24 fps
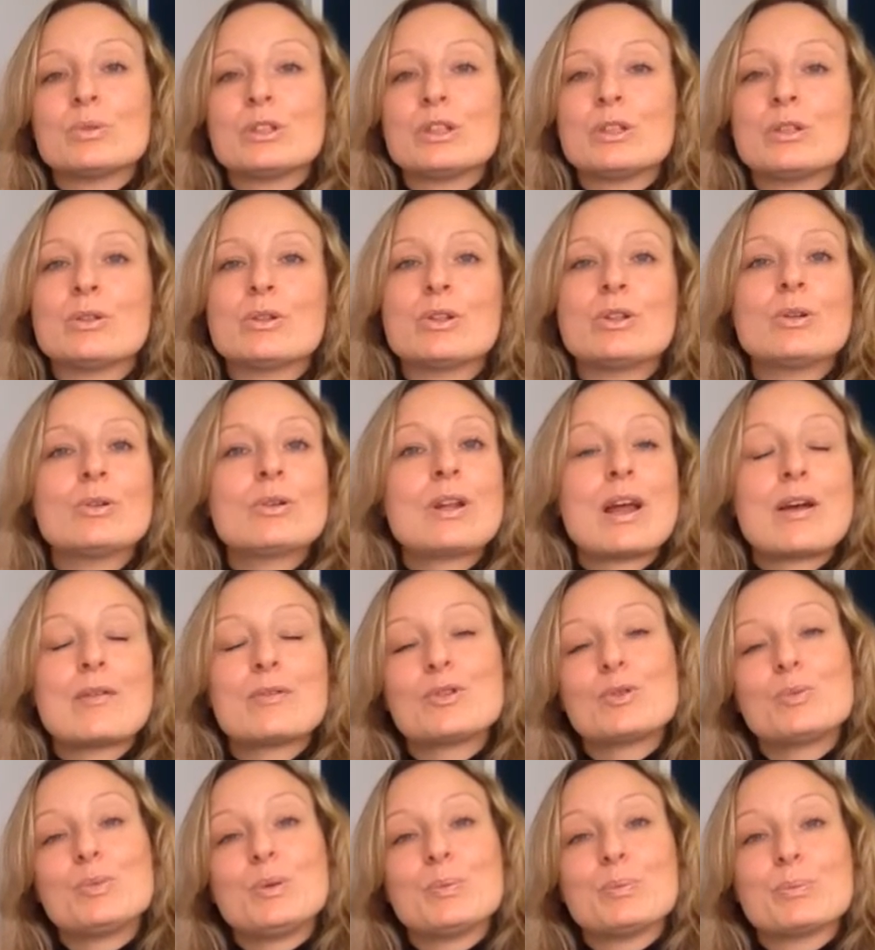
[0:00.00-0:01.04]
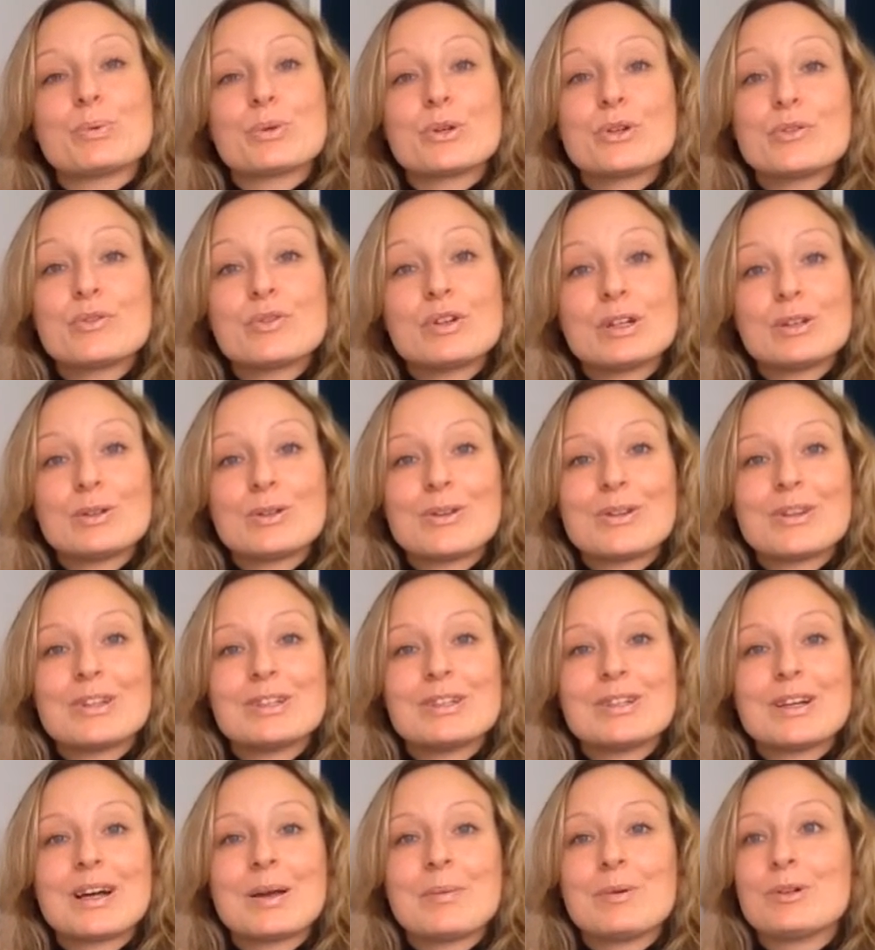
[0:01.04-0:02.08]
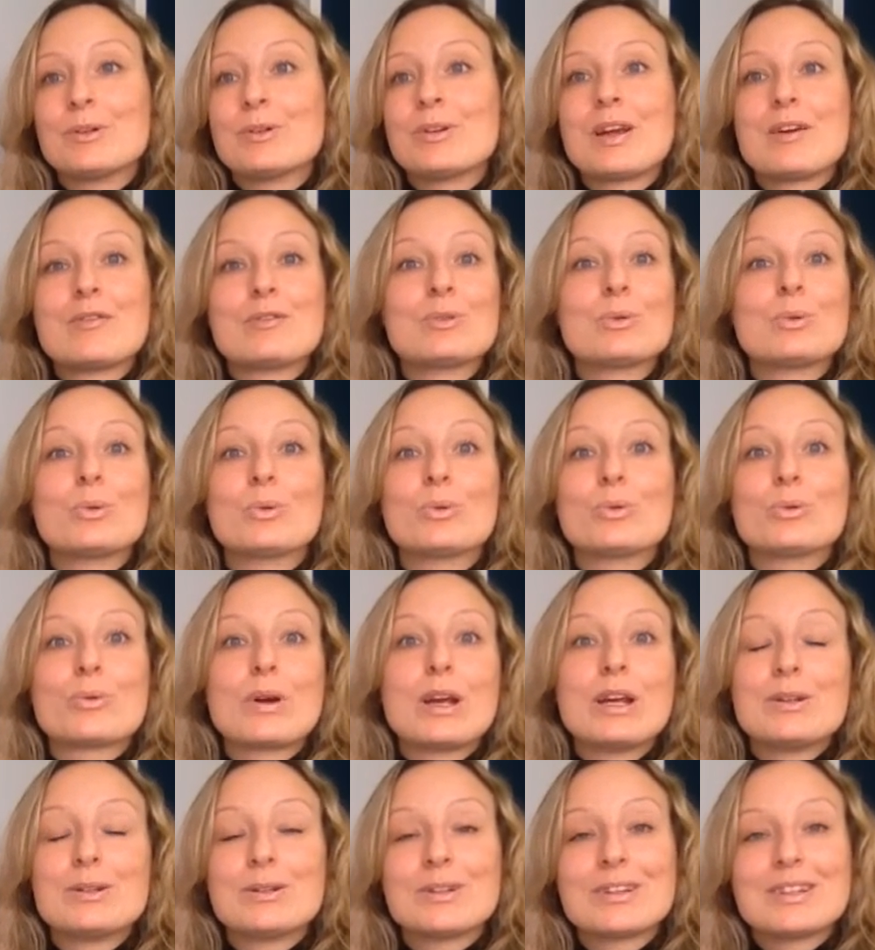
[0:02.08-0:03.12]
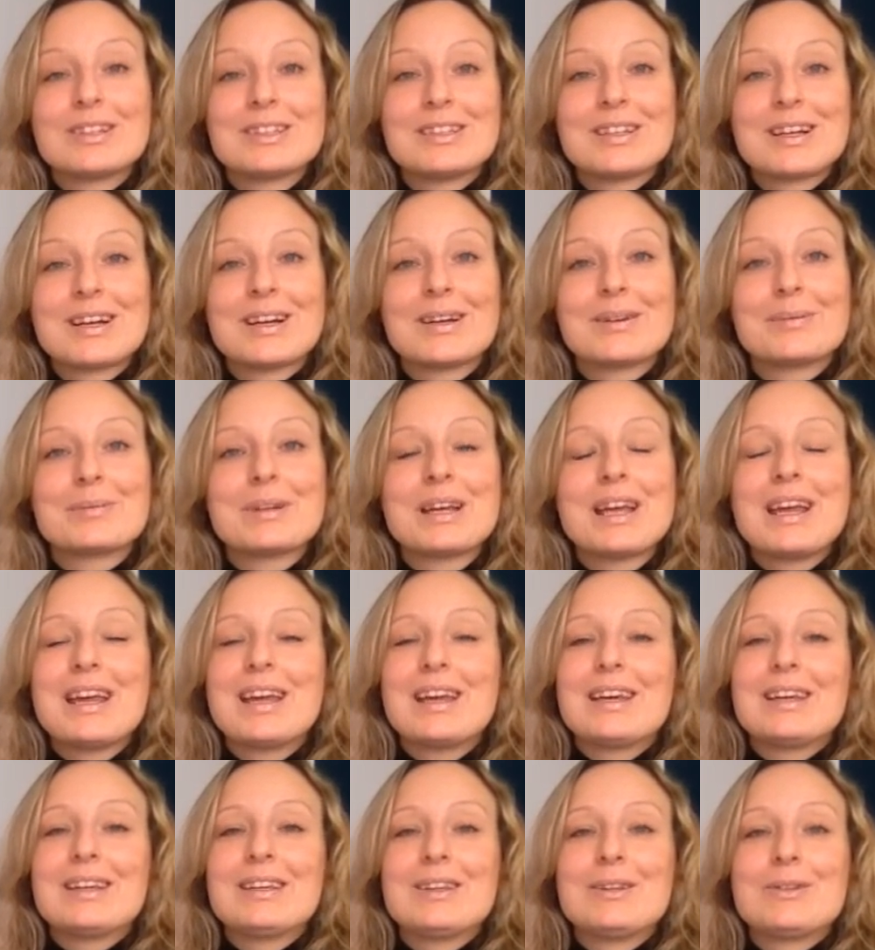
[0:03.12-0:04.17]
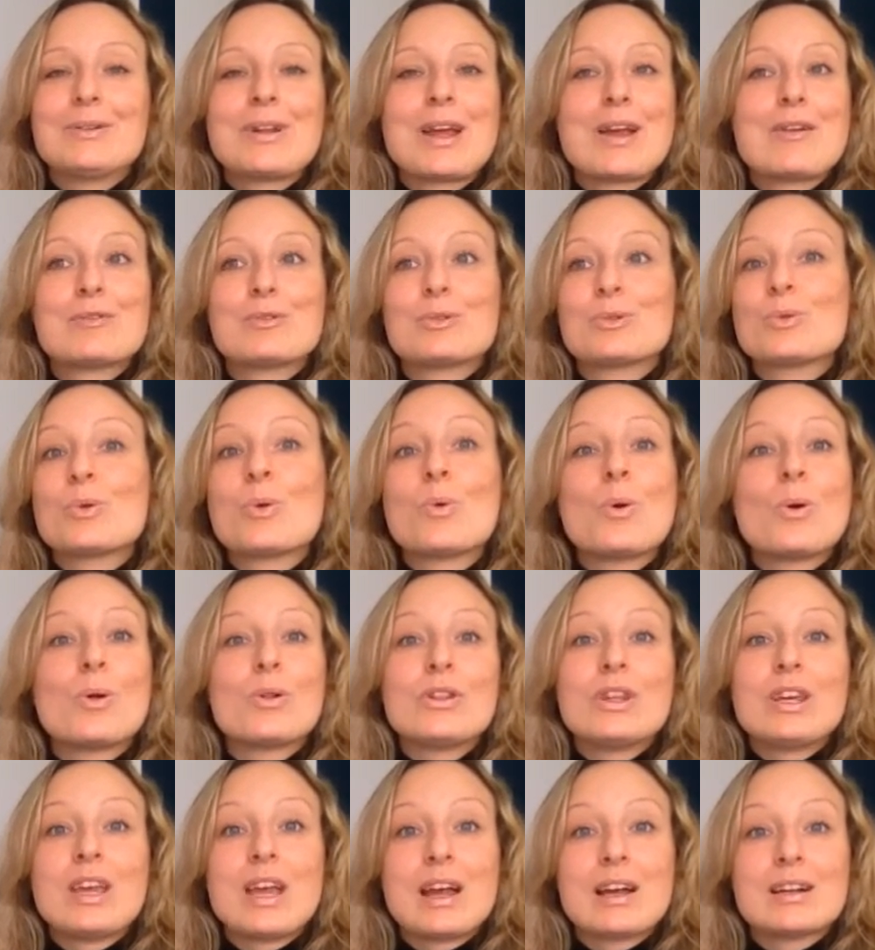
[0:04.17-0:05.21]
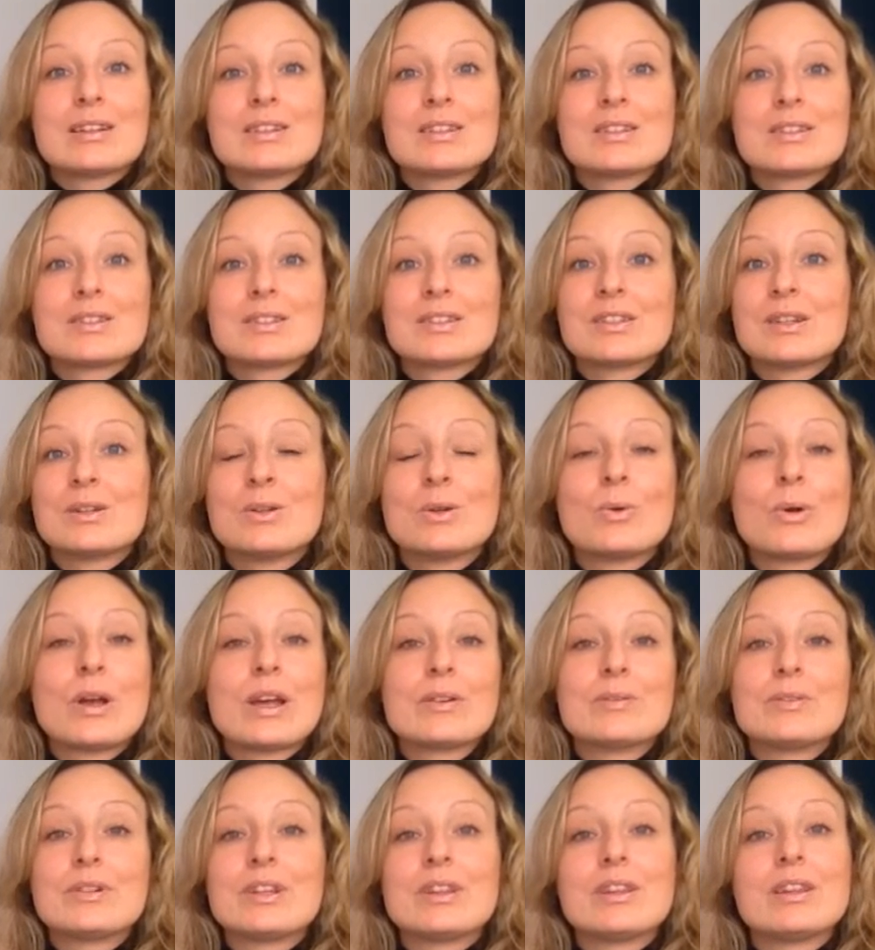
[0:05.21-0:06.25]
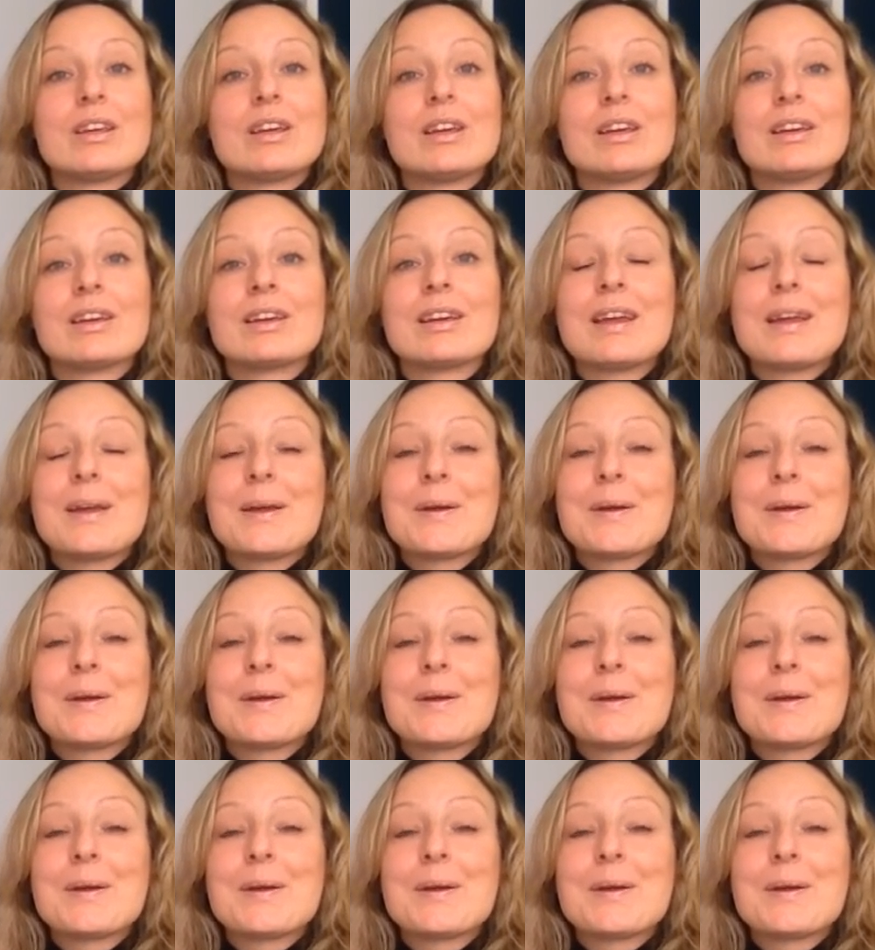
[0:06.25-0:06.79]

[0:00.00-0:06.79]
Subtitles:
You don't have to be perfect all the time, you don't have to look great all the time, you don't have to know all the answers and know everything.